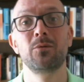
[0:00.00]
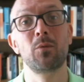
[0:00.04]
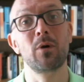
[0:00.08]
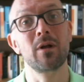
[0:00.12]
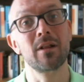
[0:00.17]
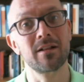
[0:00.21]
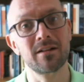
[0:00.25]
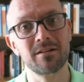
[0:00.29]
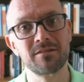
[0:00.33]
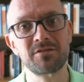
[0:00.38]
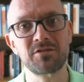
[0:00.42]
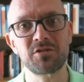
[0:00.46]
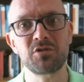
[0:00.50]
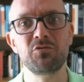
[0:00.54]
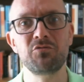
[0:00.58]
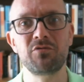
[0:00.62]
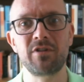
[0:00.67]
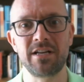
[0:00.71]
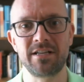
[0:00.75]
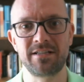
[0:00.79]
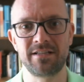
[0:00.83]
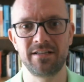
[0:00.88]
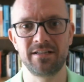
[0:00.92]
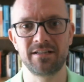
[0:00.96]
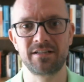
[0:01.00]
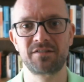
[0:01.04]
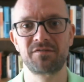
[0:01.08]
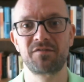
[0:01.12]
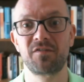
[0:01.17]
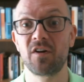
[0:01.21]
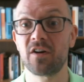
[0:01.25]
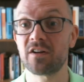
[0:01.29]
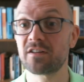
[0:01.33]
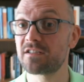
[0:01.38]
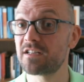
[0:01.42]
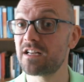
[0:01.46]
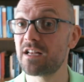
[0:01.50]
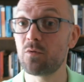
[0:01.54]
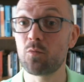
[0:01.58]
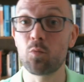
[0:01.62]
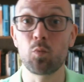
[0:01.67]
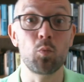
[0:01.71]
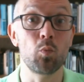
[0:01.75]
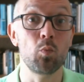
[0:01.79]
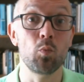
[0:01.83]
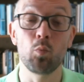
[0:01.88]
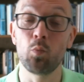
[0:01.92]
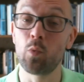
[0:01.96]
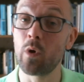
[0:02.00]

Well, two reasons. Firstly,